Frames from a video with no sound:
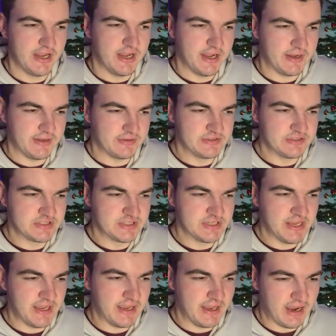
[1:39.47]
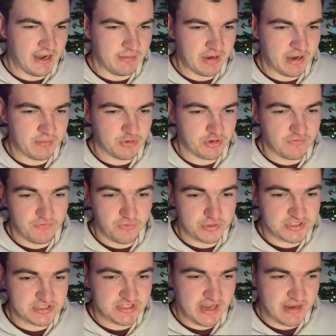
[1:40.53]
And yeah, I'm looking forward
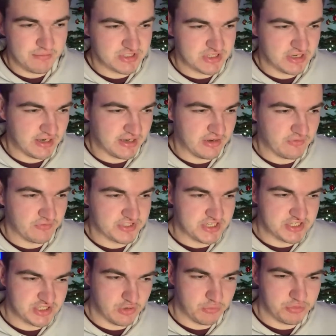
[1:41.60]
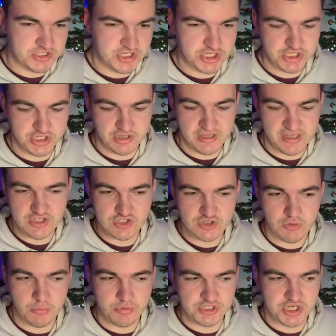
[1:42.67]
to the game tonight. Obviously, it's an League Two
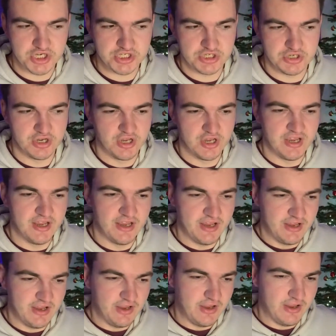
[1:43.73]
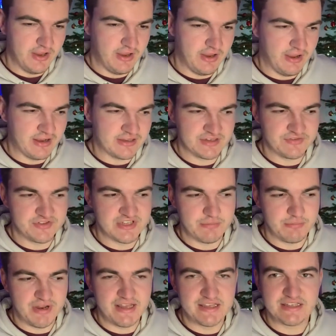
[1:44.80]
opposition. As I've said
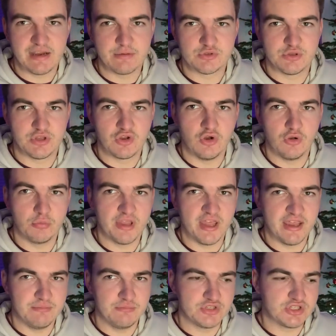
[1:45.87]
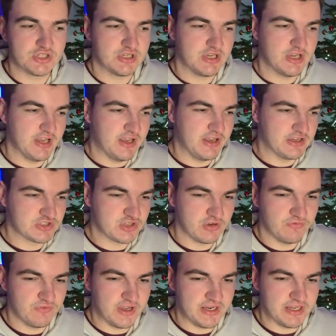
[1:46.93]
many times with the cup games so
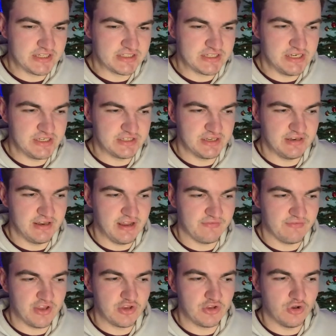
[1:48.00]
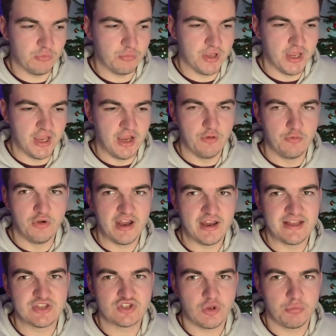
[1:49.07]
far this season, the FA Cup, we're
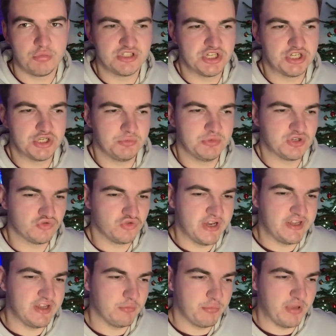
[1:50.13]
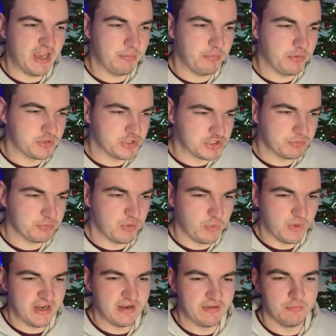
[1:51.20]
against opposition which really on paper we should be
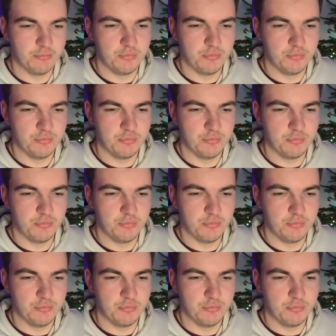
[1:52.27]
winning.